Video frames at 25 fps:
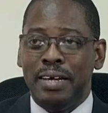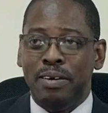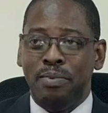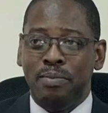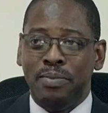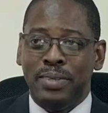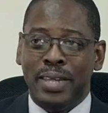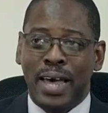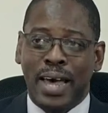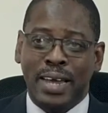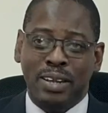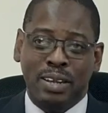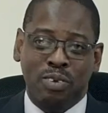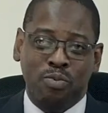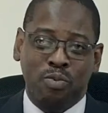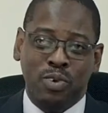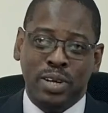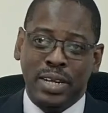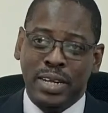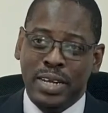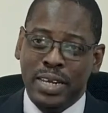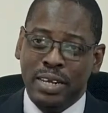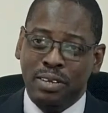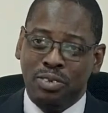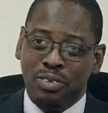that will
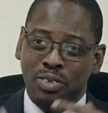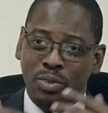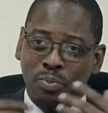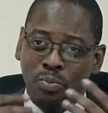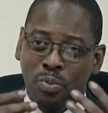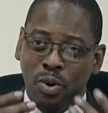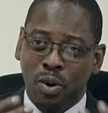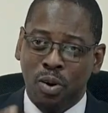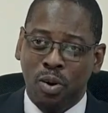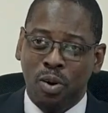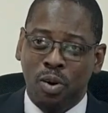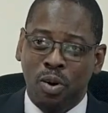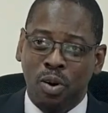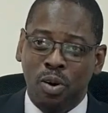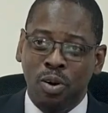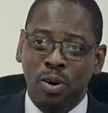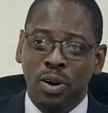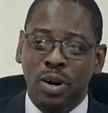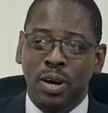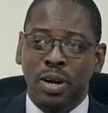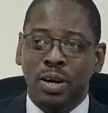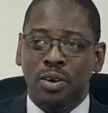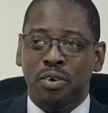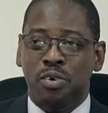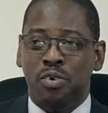lead to more
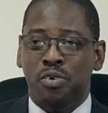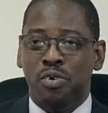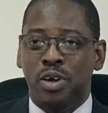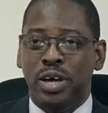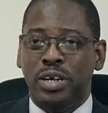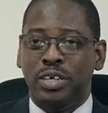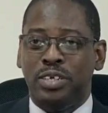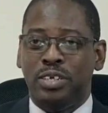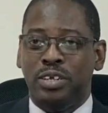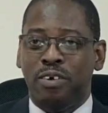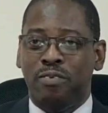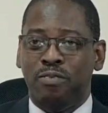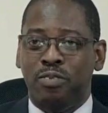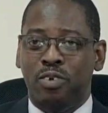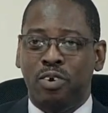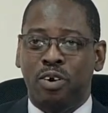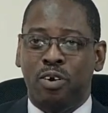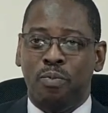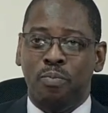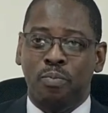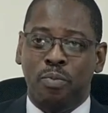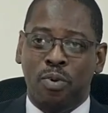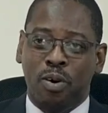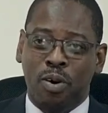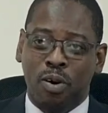creation of
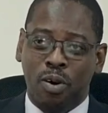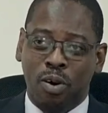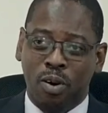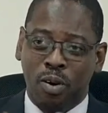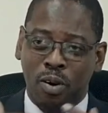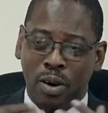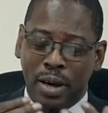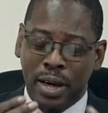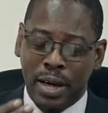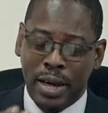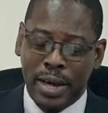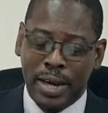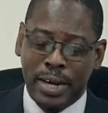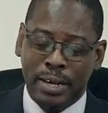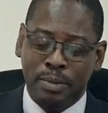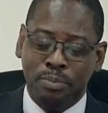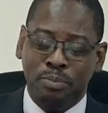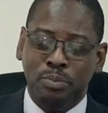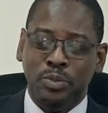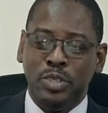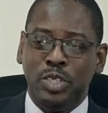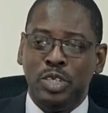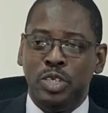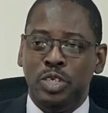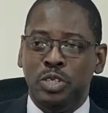job, more
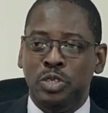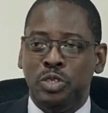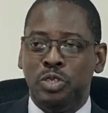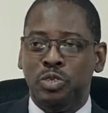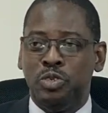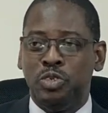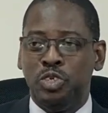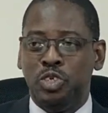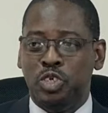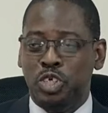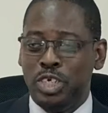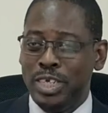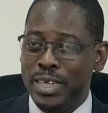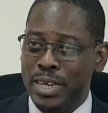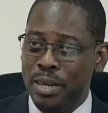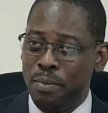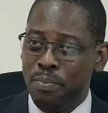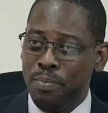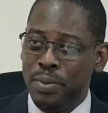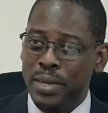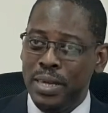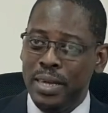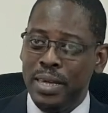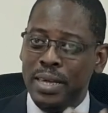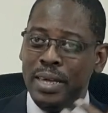
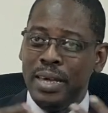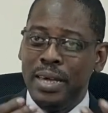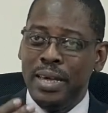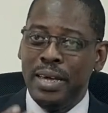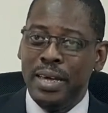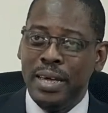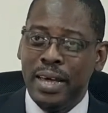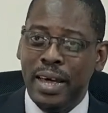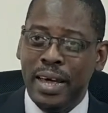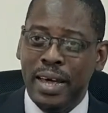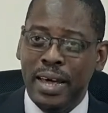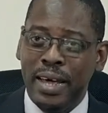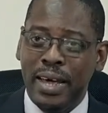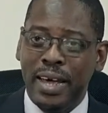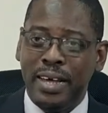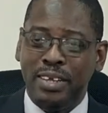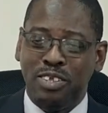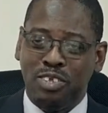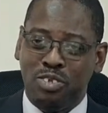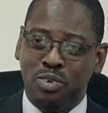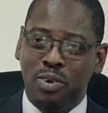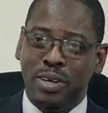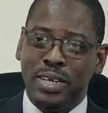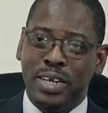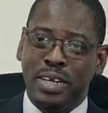GDP, and
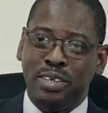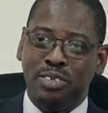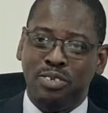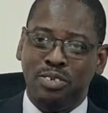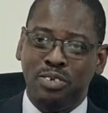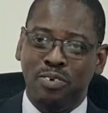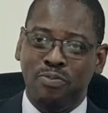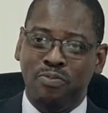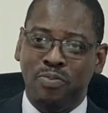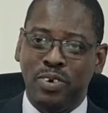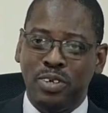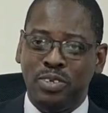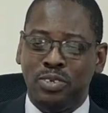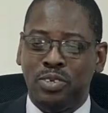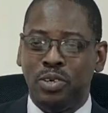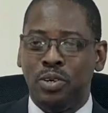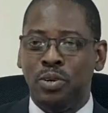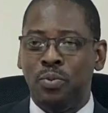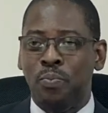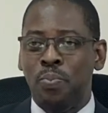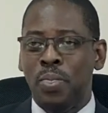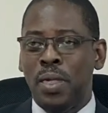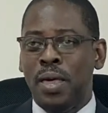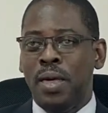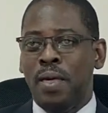so on and so forth. So
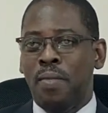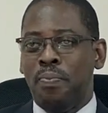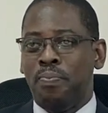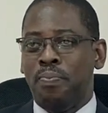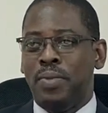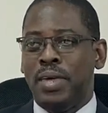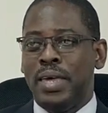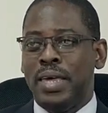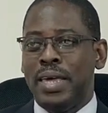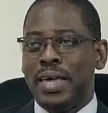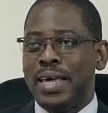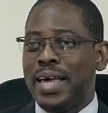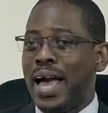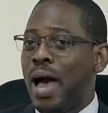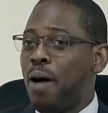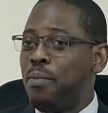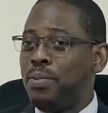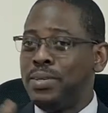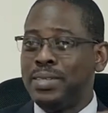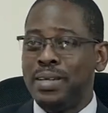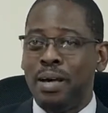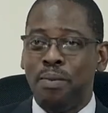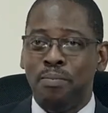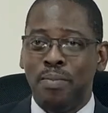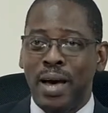the
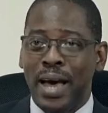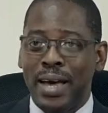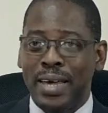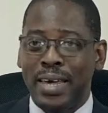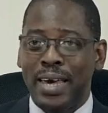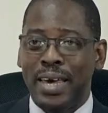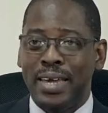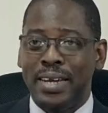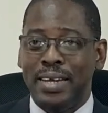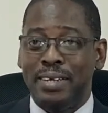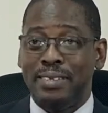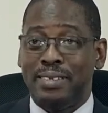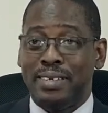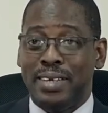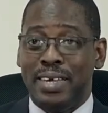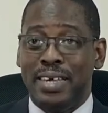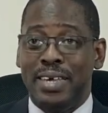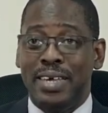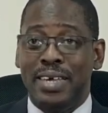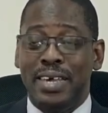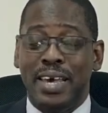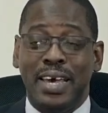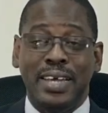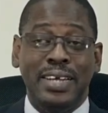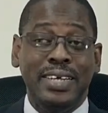capital market is
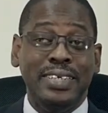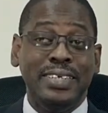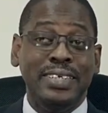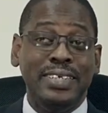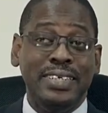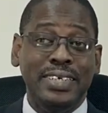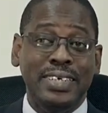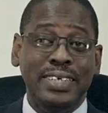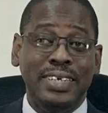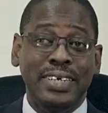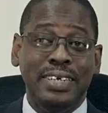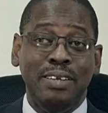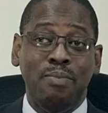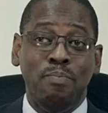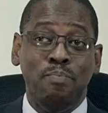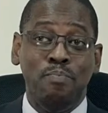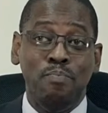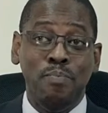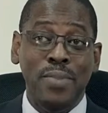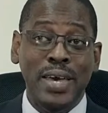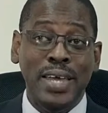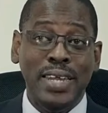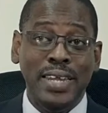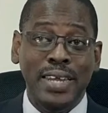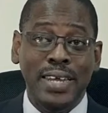key, and indeed in
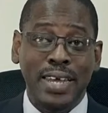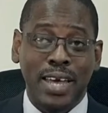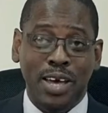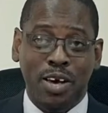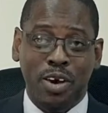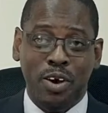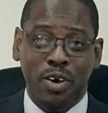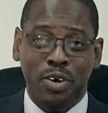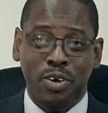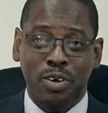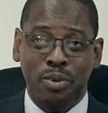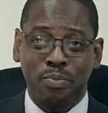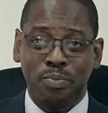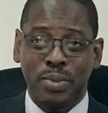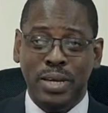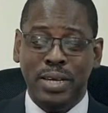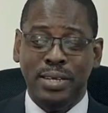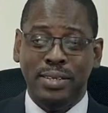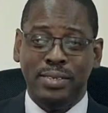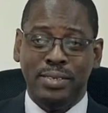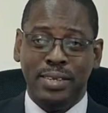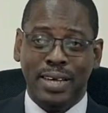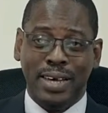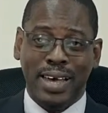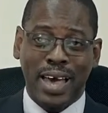many
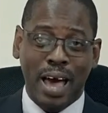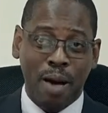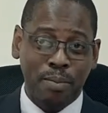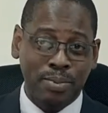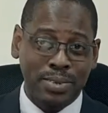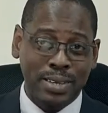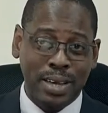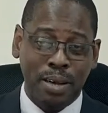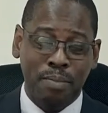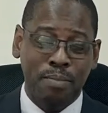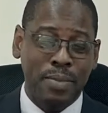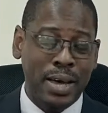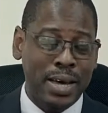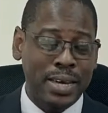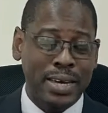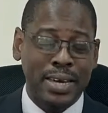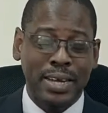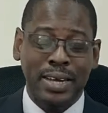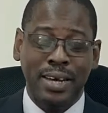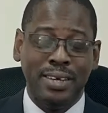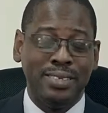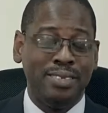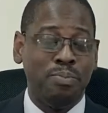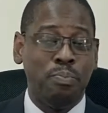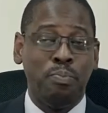economies the capital market
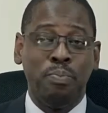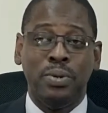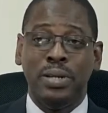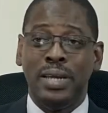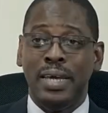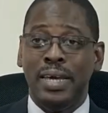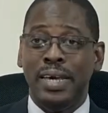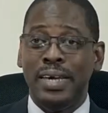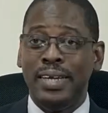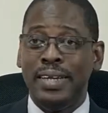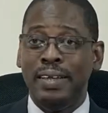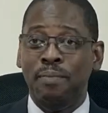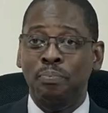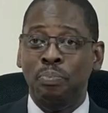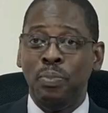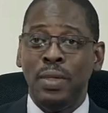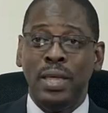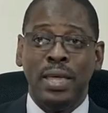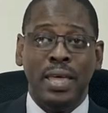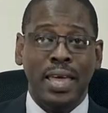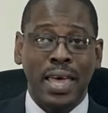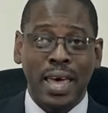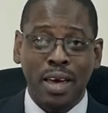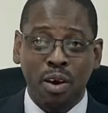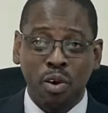has played
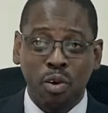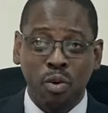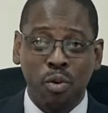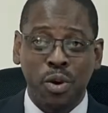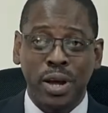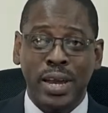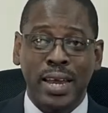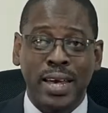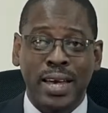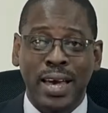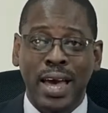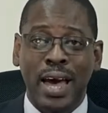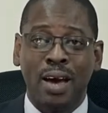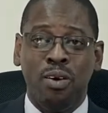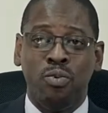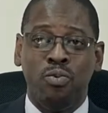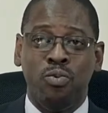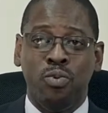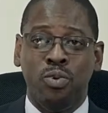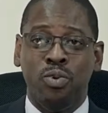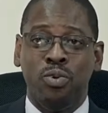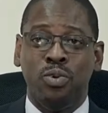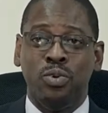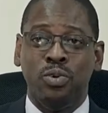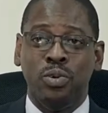a critical
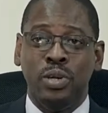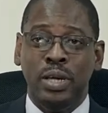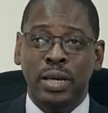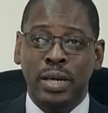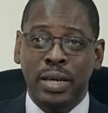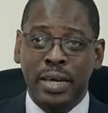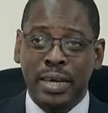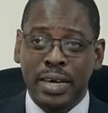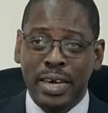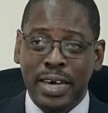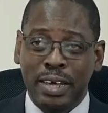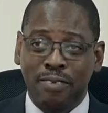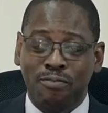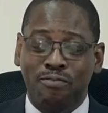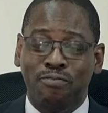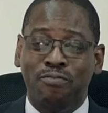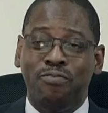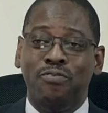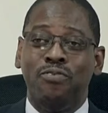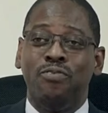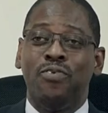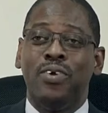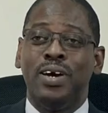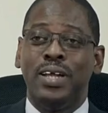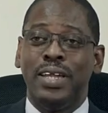role in
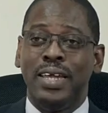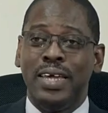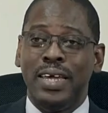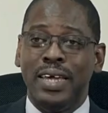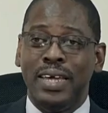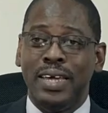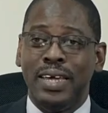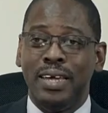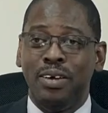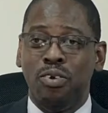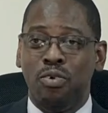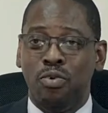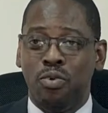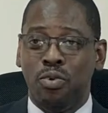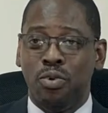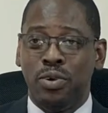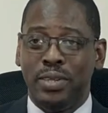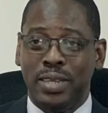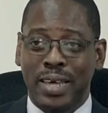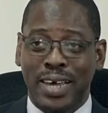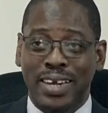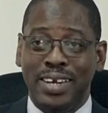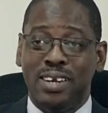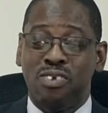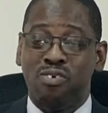fueling
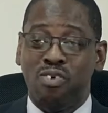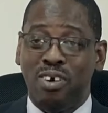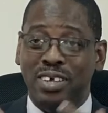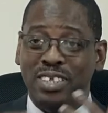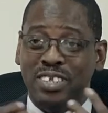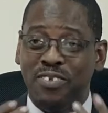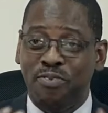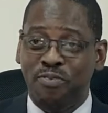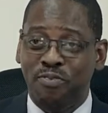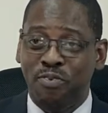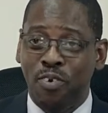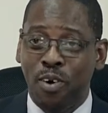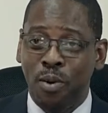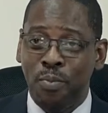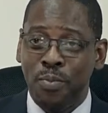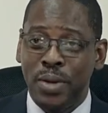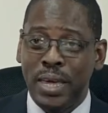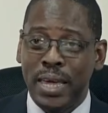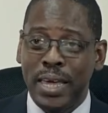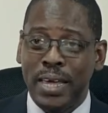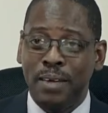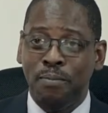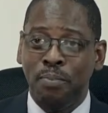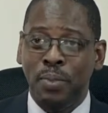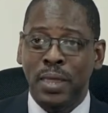growth and
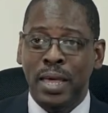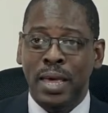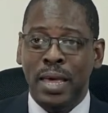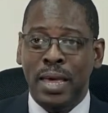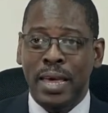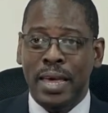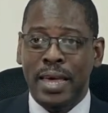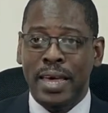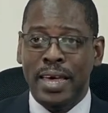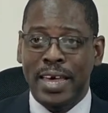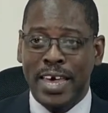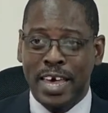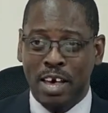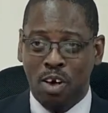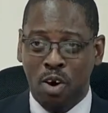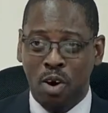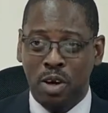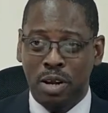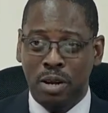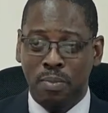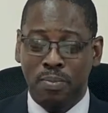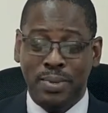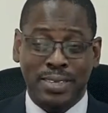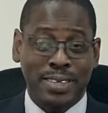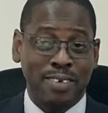transforming
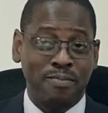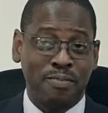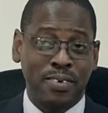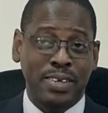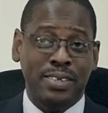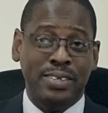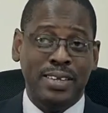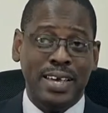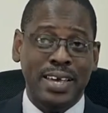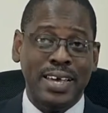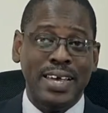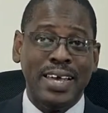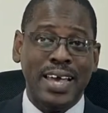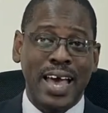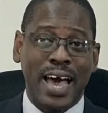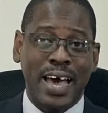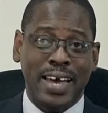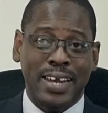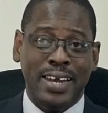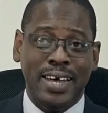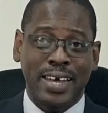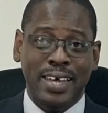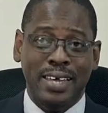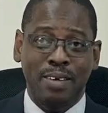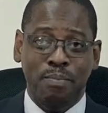economies. If we take
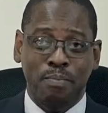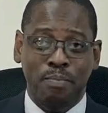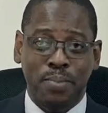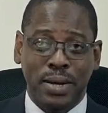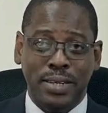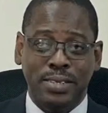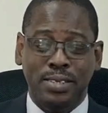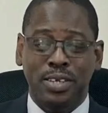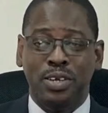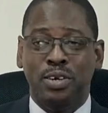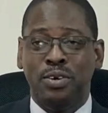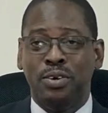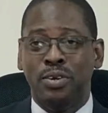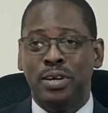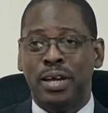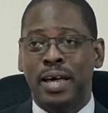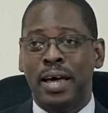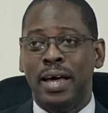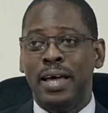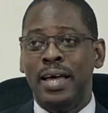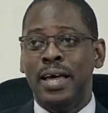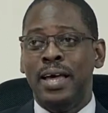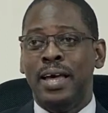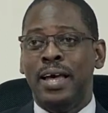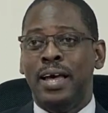Ghana in particular,
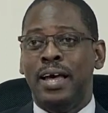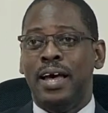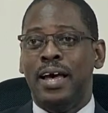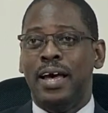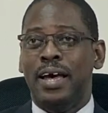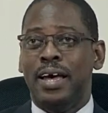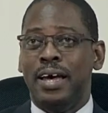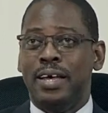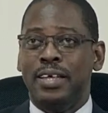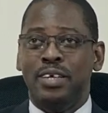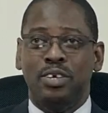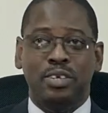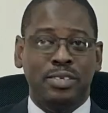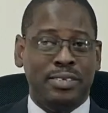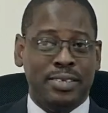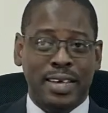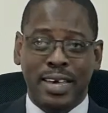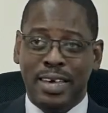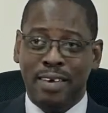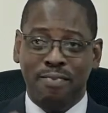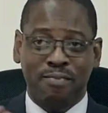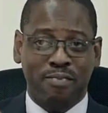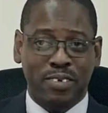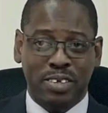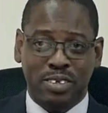you take
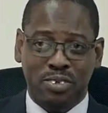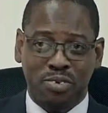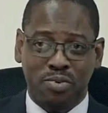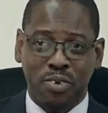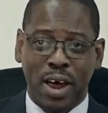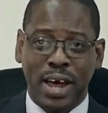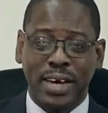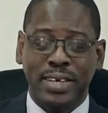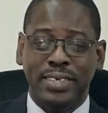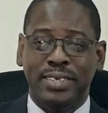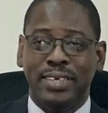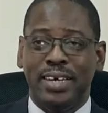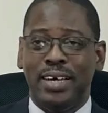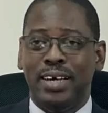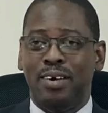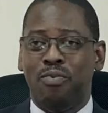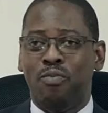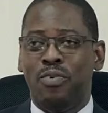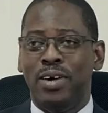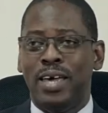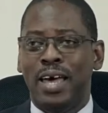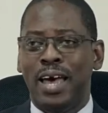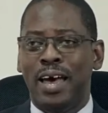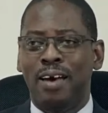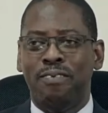infrastructure,
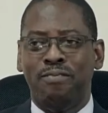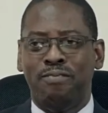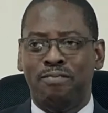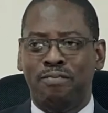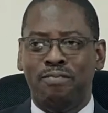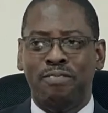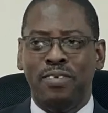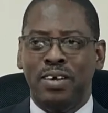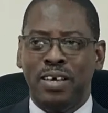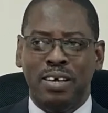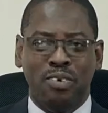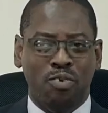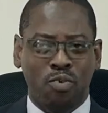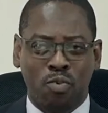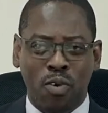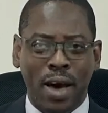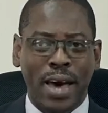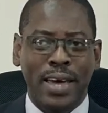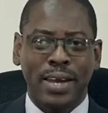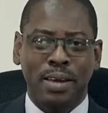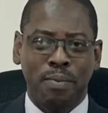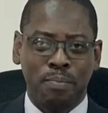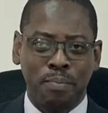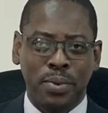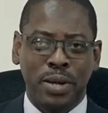we have
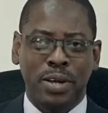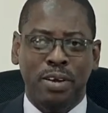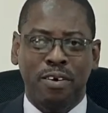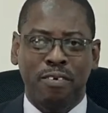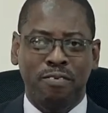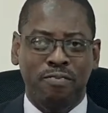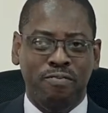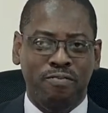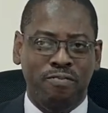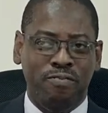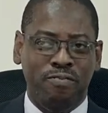quite a bit of